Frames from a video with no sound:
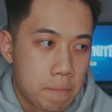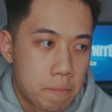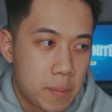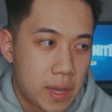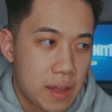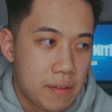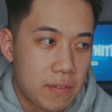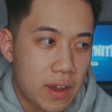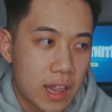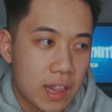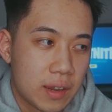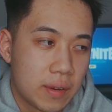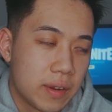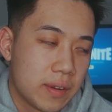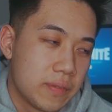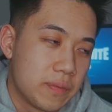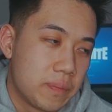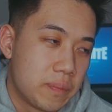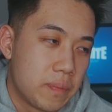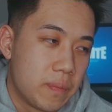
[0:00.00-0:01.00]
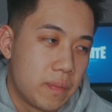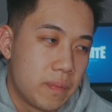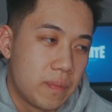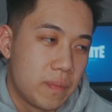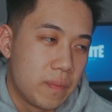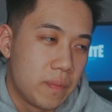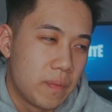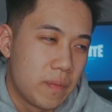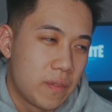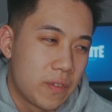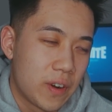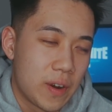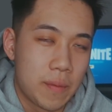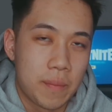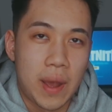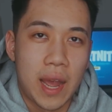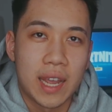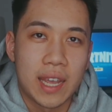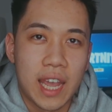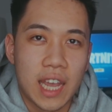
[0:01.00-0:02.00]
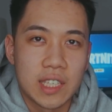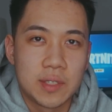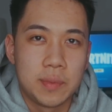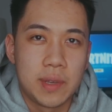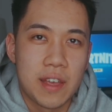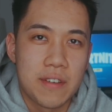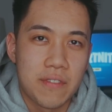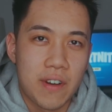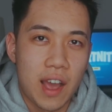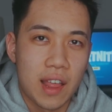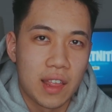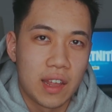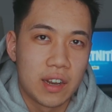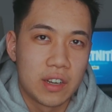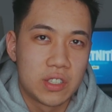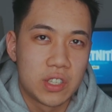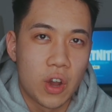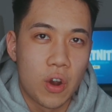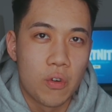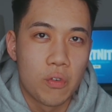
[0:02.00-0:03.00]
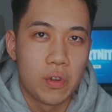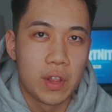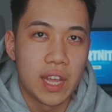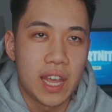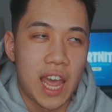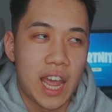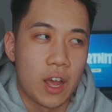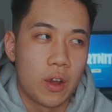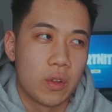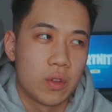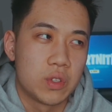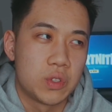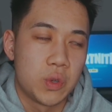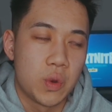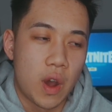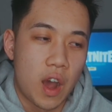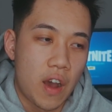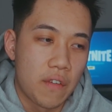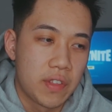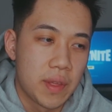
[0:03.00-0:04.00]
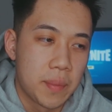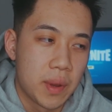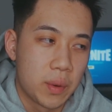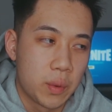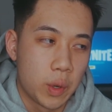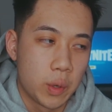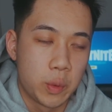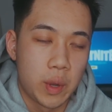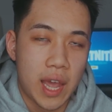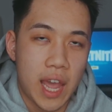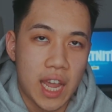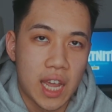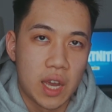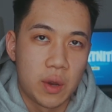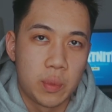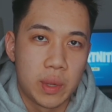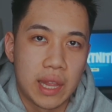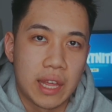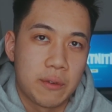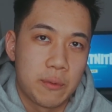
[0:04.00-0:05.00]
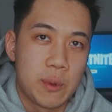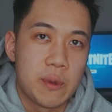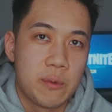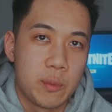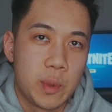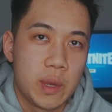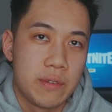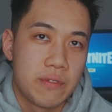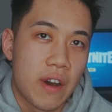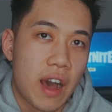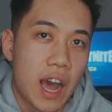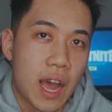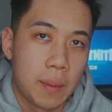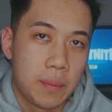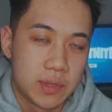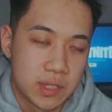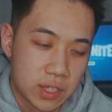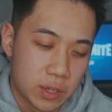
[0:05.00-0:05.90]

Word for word: me and Violetta, uh, for in my case, me and Violetta don't really hang out too often, but when we hang out, we like we, we vibe.